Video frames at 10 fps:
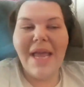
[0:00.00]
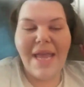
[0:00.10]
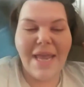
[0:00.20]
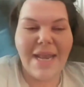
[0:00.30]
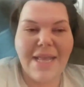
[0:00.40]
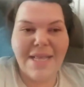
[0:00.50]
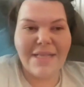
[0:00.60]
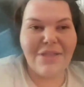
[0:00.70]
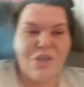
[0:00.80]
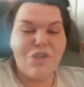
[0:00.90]
It
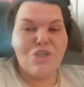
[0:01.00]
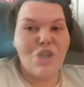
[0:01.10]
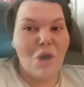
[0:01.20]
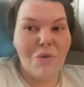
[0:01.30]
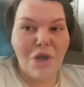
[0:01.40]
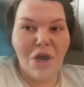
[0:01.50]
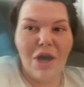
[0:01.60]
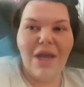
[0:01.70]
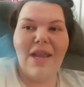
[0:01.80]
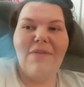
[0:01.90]
is so
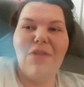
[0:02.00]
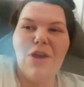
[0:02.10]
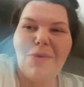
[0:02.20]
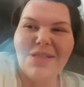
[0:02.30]
good even though